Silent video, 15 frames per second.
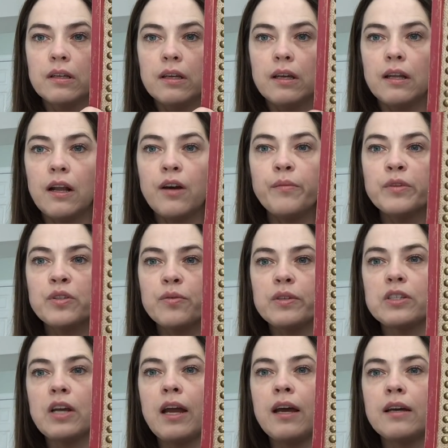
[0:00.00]
And I almost
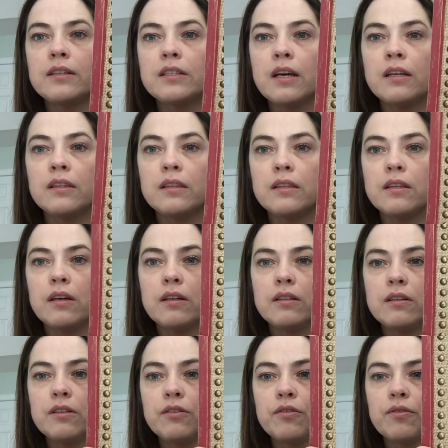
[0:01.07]
wish I had done the
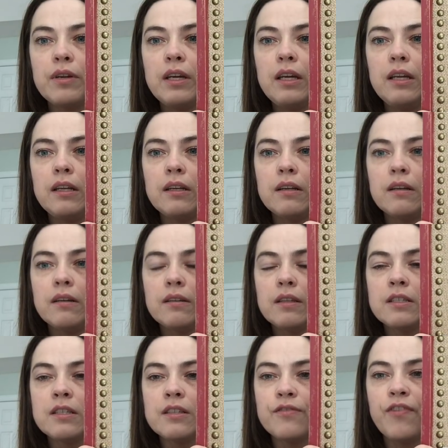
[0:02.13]
green.
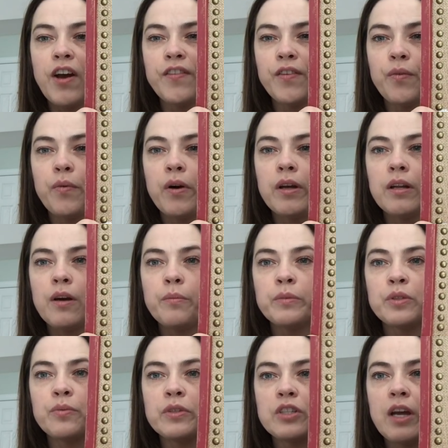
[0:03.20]
This is 501. I
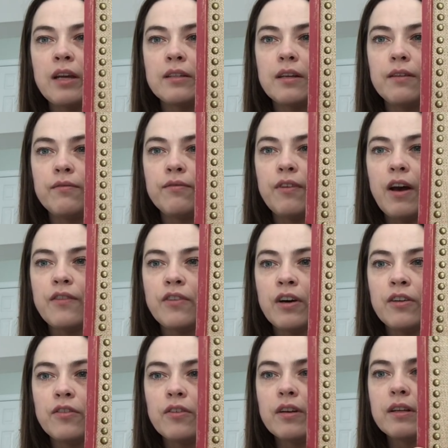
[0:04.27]
almost wish I had done
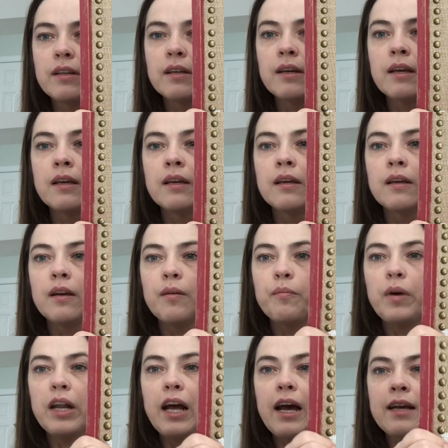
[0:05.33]
500.
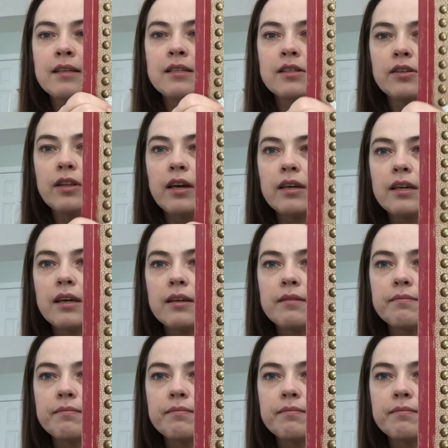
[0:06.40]
But I still like it.